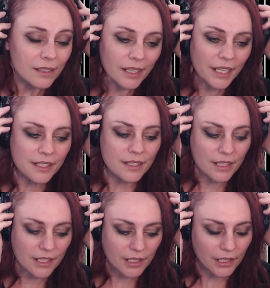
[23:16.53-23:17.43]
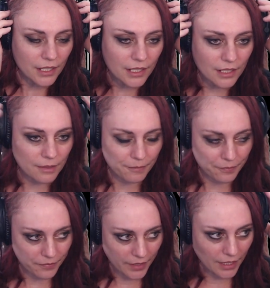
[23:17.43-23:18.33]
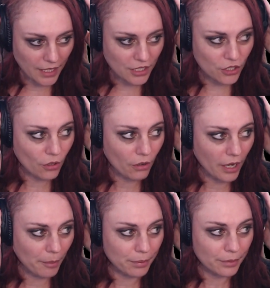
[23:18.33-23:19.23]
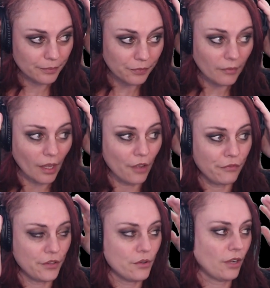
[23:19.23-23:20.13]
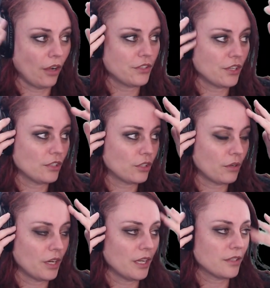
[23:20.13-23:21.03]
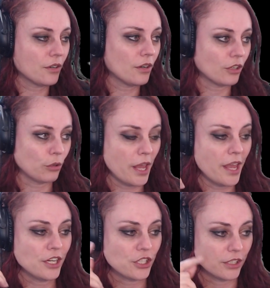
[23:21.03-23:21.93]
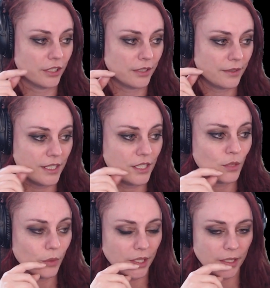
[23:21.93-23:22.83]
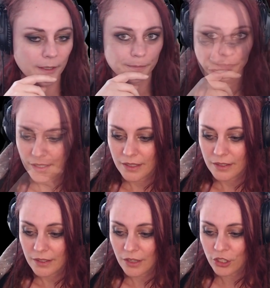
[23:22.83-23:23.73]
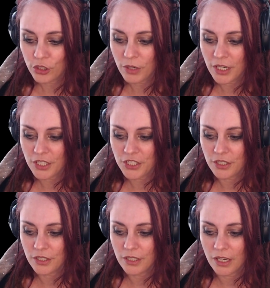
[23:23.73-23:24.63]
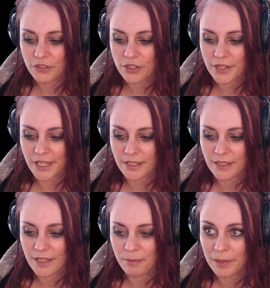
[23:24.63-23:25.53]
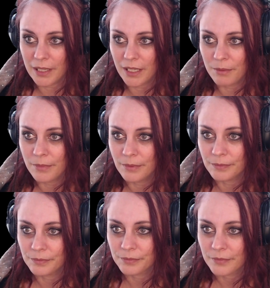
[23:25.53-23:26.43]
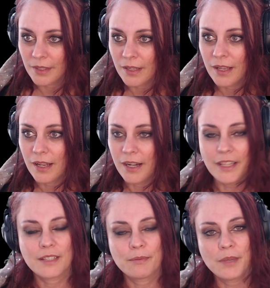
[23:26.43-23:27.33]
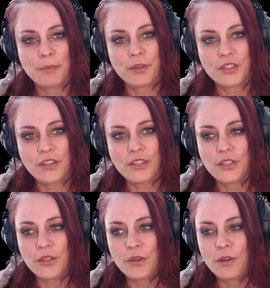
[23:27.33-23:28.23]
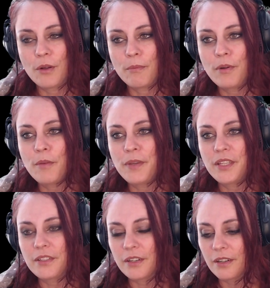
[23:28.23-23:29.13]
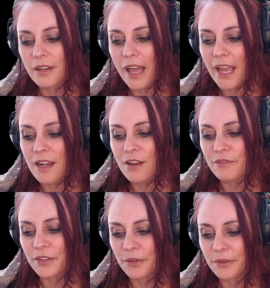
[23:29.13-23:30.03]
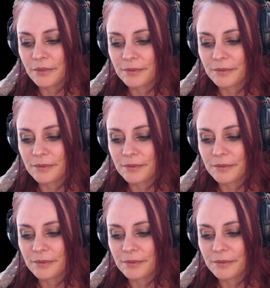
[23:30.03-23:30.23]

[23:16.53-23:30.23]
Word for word: let's discuss and let's show up a few content creator creation this week. A creation of the Nathan Napalm lets me present you Blupiter, I Love You.